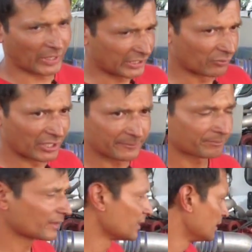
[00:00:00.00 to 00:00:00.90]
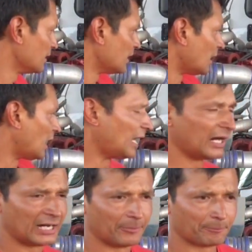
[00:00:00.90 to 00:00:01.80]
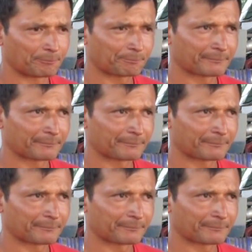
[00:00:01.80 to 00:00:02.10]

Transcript: Anyway, um,